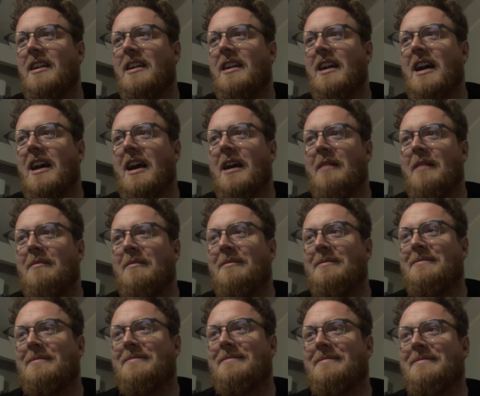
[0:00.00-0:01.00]

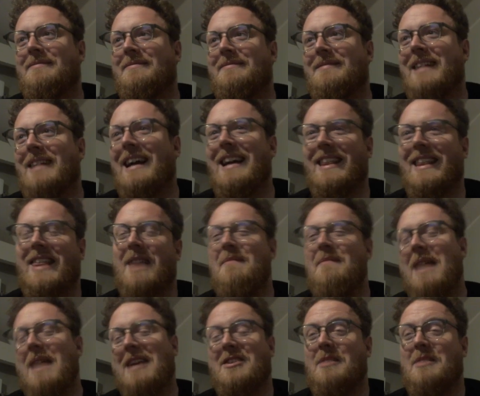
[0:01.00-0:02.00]
them
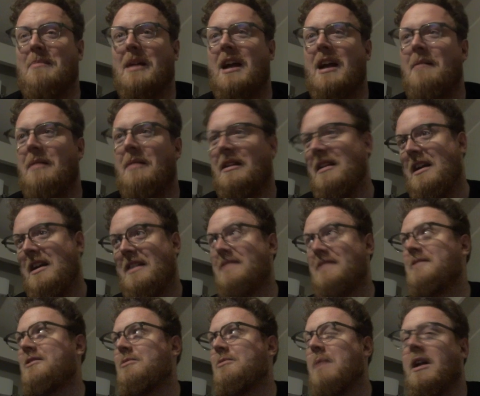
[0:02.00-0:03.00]
actually becoming like
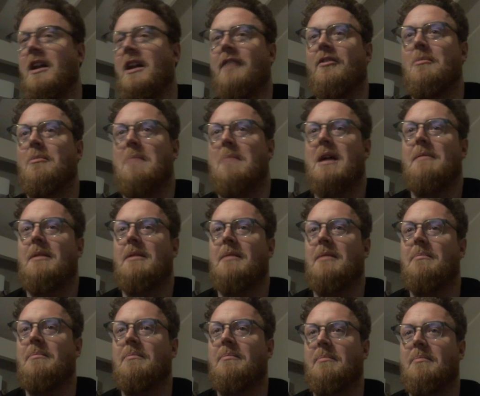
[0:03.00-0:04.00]
smart enough to maybe
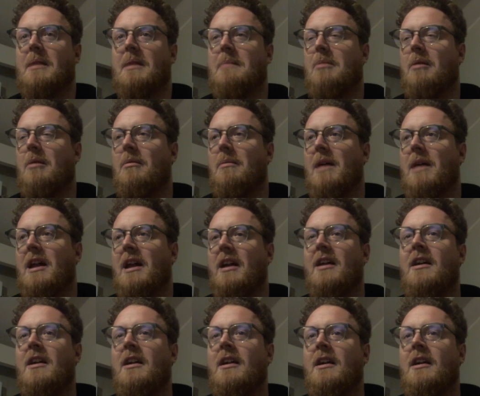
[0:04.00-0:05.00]
be problematic.
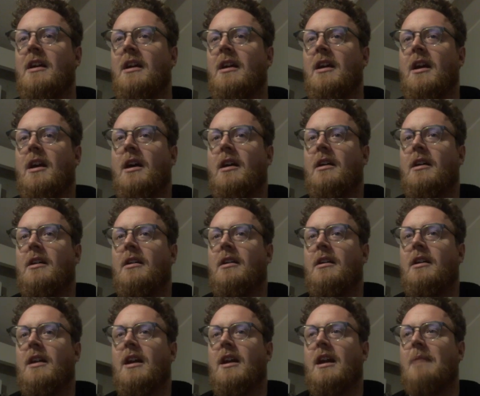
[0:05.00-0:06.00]

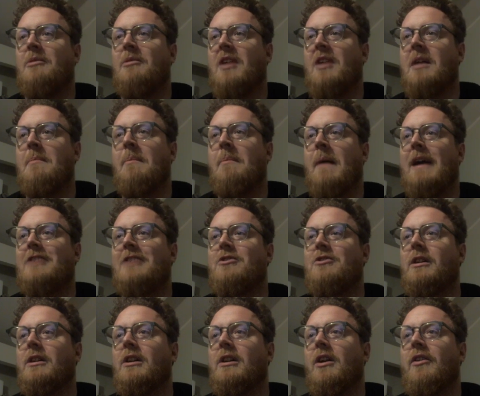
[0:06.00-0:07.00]
Here comes Impact
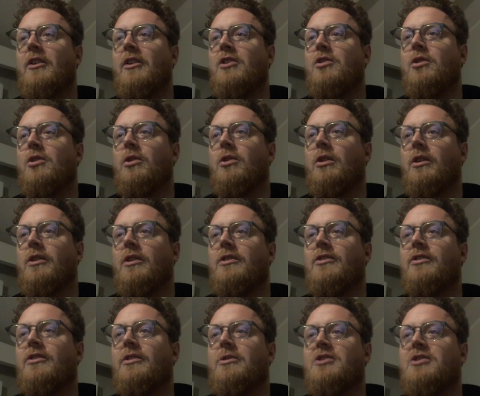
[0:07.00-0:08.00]
Drill on the
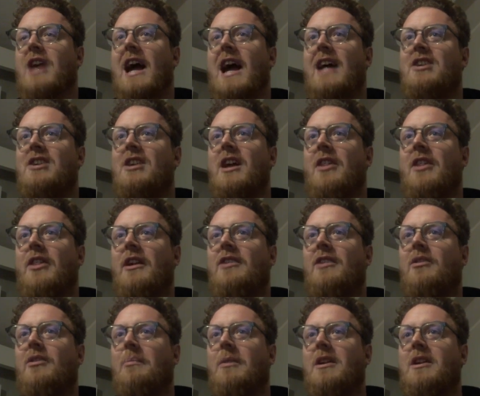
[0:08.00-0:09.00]
crawlers, which actually I think
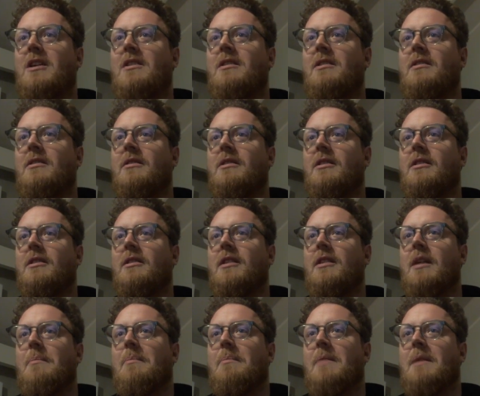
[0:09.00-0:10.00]
is a pretty
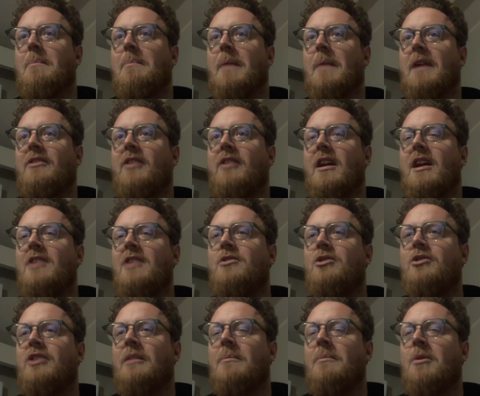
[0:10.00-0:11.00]

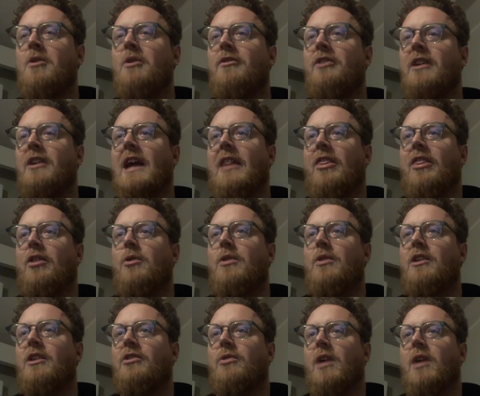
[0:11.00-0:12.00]
interesting move to get through
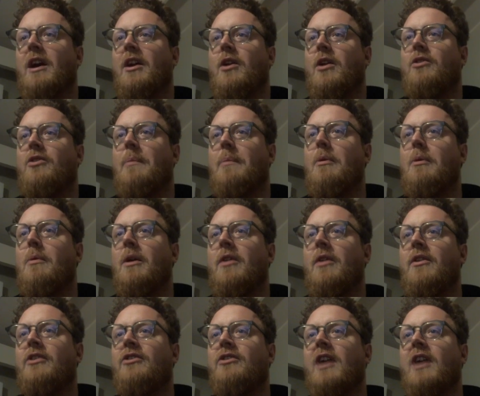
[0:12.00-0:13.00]
these rhinos. I put one on
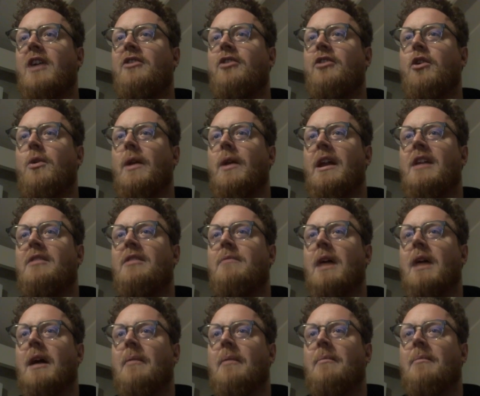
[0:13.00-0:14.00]
this side too, and he
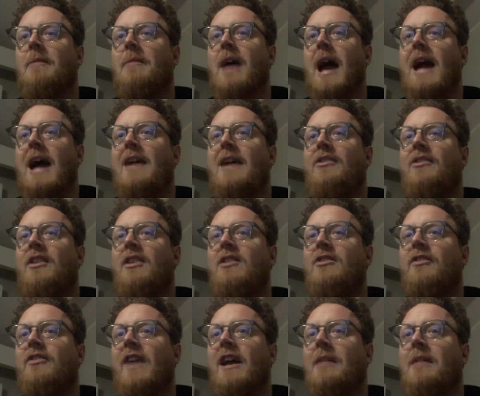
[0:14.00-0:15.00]
adds his
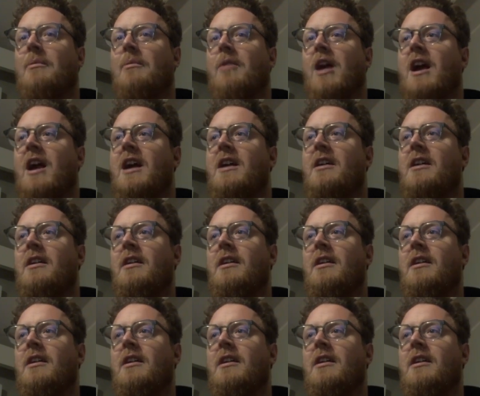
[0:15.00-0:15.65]
Phantom Ray